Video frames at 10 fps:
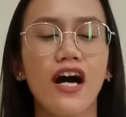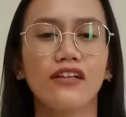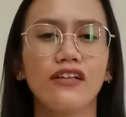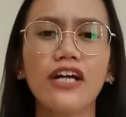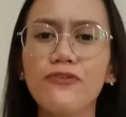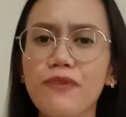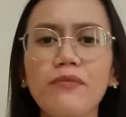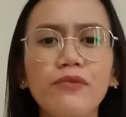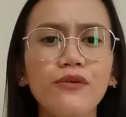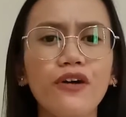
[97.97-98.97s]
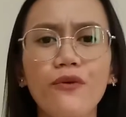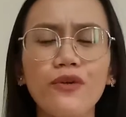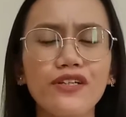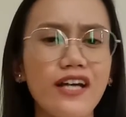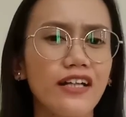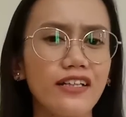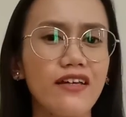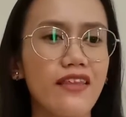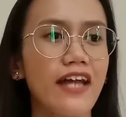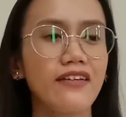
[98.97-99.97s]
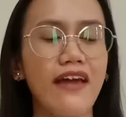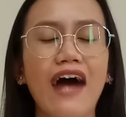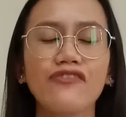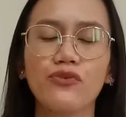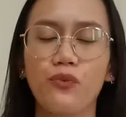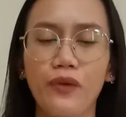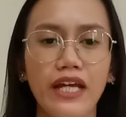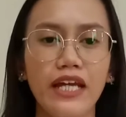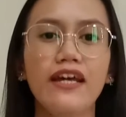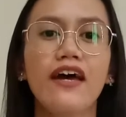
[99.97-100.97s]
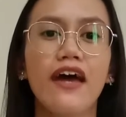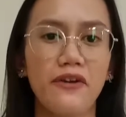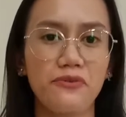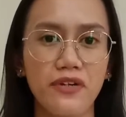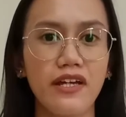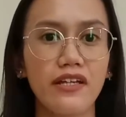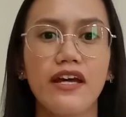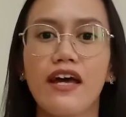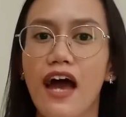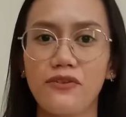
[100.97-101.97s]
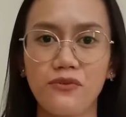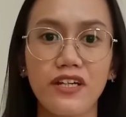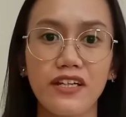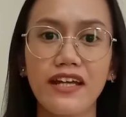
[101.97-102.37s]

a lot of people will tell you that you have to read and read and read.